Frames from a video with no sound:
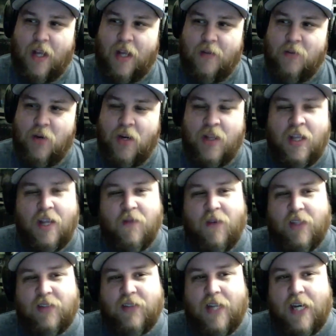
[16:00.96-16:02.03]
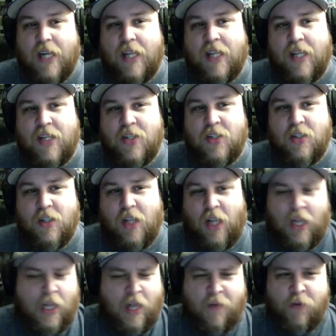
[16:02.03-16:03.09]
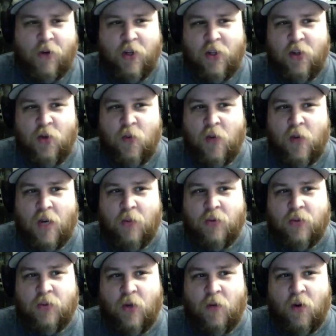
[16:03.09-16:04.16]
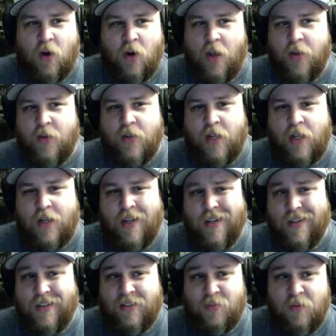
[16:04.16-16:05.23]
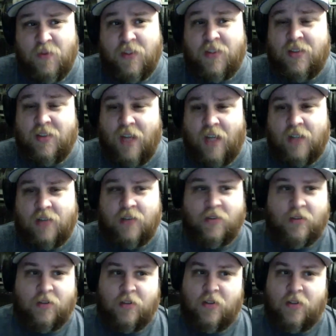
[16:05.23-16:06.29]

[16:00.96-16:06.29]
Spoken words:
I'm trying to think if I said anything clever to you when it was over, other than this movie sucks.